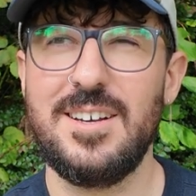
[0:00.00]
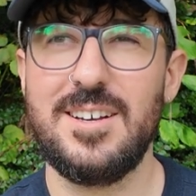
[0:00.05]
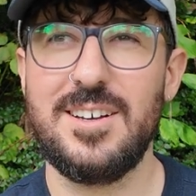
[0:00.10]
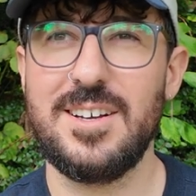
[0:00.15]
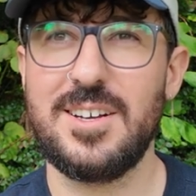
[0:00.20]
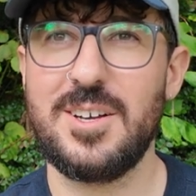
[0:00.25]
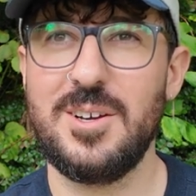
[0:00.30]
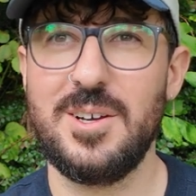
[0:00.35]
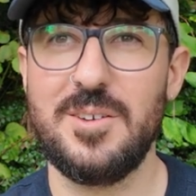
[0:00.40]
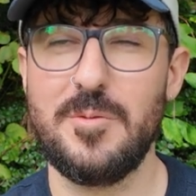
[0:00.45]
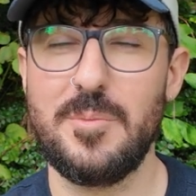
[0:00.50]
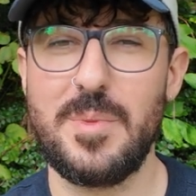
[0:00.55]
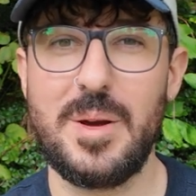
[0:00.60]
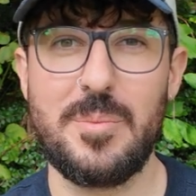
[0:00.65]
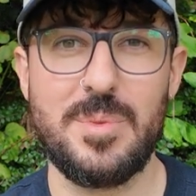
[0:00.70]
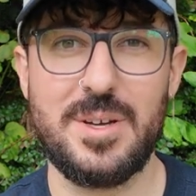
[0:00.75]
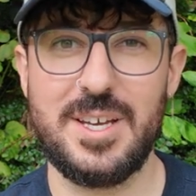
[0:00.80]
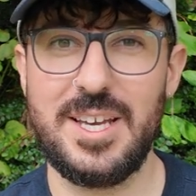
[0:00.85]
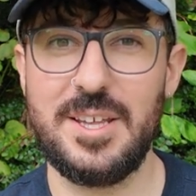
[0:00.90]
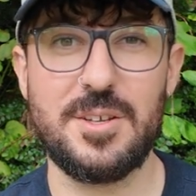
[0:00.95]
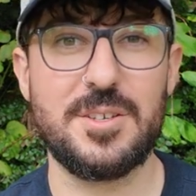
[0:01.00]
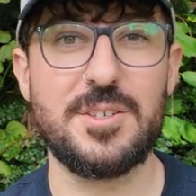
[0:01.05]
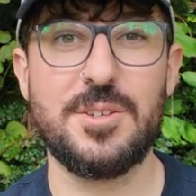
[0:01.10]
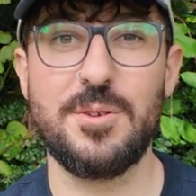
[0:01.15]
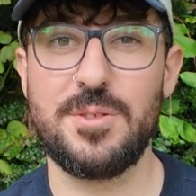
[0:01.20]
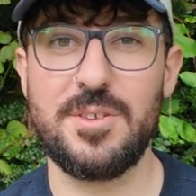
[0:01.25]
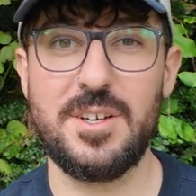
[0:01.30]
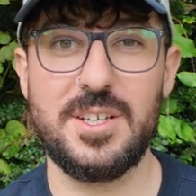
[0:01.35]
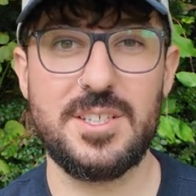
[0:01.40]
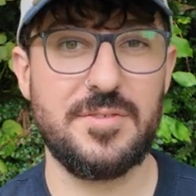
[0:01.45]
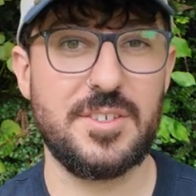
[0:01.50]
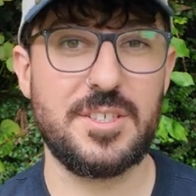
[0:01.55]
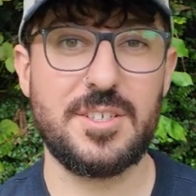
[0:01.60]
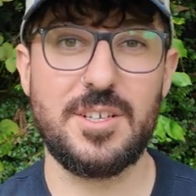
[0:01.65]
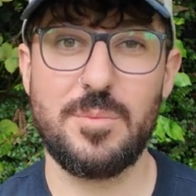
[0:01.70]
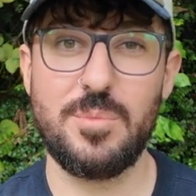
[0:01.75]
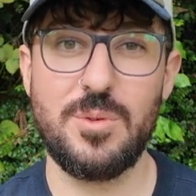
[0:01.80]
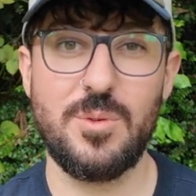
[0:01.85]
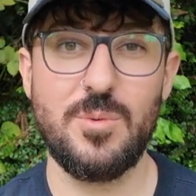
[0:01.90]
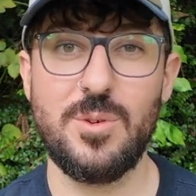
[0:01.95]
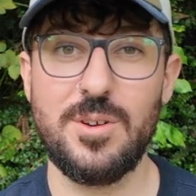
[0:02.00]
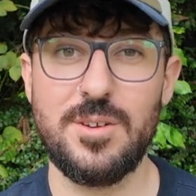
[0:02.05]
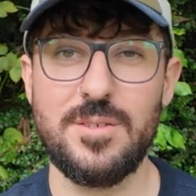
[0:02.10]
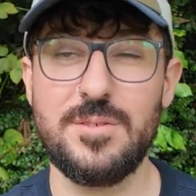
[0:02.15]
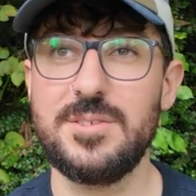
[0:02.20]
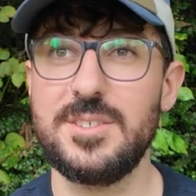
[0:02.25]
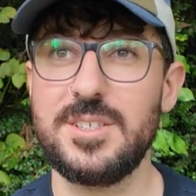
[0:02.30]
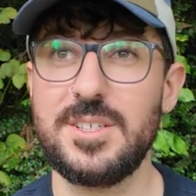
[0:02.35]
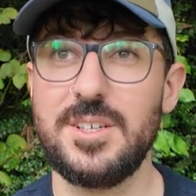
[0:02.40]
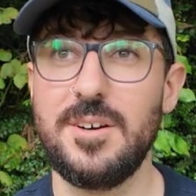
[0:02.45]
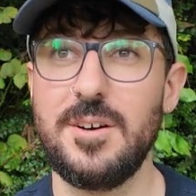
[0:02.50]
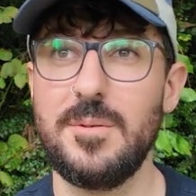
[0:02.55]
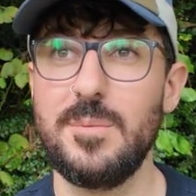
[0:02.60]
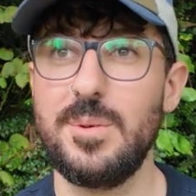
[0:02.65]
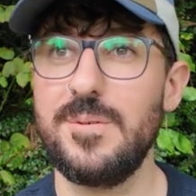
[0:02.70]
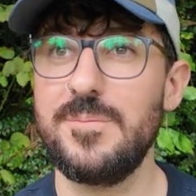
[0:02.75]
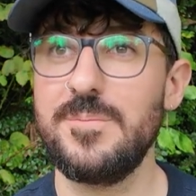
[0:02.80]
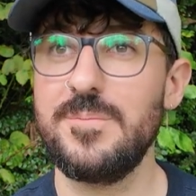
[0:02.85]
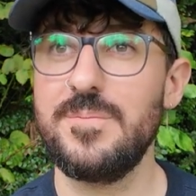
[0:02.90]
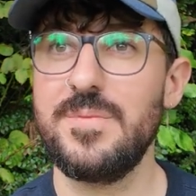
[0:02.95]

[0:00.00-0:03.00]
I can't even remember, either 2/3 of a stop or one stop.